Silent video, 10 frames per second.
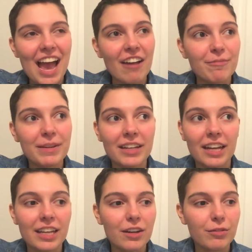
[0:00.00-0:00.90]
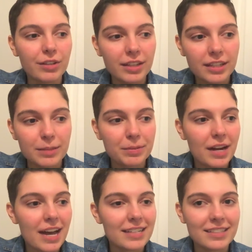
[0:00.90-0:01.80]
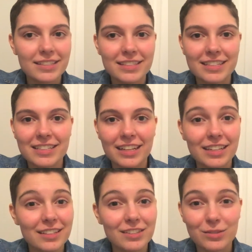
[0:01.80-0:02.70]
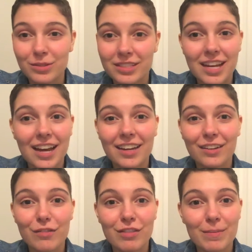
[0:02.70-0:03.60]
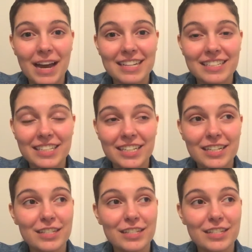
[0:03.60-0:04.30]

have been like, you know, really depressed and like suicidal over the past year,